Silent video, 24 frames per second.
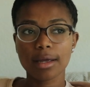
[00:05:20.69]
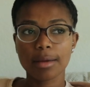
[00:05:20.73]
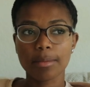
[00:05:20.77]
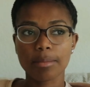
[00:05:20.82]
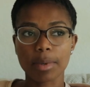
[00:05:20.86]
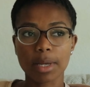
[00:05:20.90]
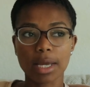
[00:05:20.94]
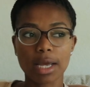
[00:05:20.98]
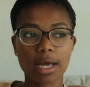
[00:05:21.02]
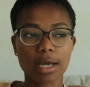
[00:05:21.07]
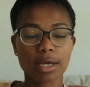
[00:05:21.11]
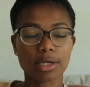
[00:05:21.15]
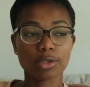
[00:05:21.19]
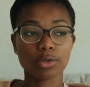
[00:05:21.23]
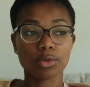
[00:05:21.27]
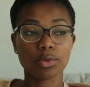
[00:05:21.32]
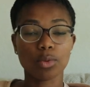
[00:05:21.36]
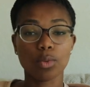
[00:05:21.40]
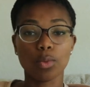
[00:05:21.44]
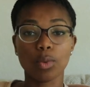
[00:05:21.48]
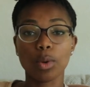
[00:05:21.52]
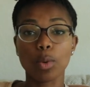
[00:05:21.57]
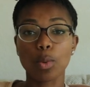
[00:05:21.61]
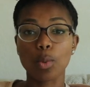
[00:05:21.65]
Because
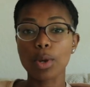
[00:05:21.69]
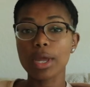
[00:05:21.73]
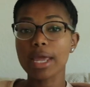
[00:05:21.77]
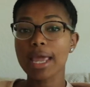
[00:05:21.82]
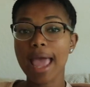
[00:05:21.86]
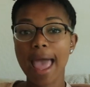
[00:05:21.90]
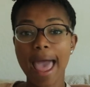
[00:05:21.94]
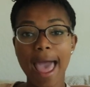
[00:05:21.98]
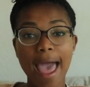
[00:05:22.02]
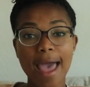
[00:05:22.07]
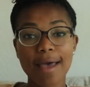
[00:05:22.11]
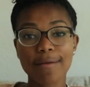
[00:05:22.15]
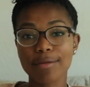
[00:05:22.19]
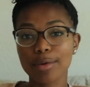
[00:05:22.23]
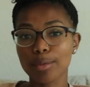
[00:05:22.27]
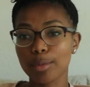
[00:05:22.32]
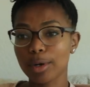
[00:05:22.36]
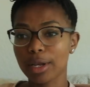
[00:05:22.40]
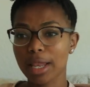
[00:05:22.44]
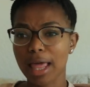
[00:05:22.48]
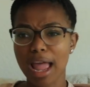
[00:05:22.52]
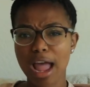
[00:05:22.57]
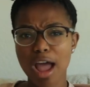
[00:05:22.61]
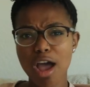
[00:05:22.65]
what we have, and
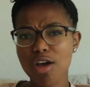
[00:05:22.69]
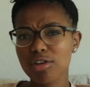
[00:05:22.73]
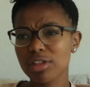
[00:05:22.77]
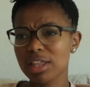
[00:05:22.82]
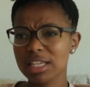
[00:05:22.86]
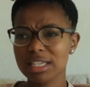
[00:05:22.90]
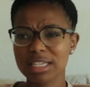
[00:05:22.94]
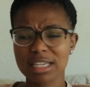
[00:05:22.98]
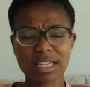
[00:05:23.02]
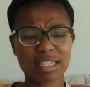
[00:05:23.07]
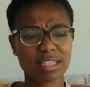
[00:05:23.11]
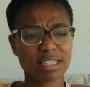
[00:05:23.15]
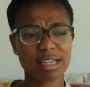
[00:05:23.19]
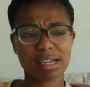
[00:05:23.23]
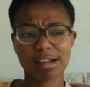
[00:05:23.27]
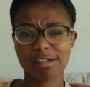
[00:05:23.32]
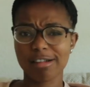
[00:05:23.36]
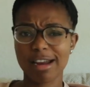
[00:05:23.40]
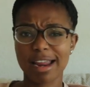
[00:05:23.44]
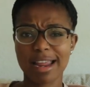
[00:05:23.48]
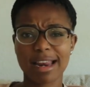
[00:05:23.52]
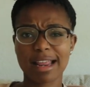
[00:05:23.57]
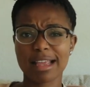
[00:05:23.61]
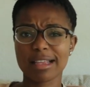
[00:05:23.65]
we're like, oh, this is the
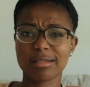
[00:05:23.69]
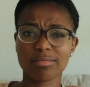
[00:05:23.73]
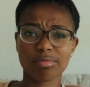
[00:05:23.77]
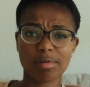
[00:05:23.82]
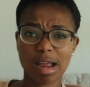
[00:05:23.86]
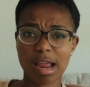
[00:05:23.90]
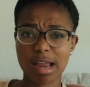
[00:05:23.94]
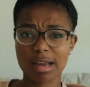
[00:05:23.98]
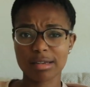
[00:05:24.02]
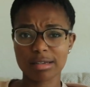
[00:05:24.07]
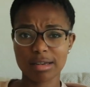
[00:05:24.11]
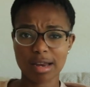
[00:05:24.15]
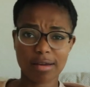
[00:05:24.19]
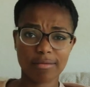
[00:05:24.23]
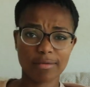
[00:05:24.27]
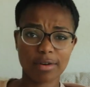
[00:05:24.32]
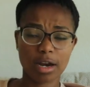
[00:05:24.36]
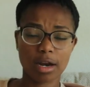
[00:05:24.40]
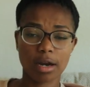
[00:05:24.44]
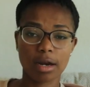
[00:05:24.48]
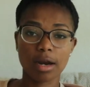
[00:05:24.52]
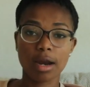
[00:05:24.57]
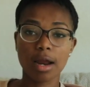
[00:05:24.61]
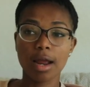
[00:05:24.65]
greatest place
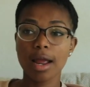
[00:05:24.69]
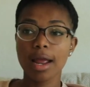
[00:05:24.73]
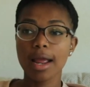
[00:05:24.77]
ever.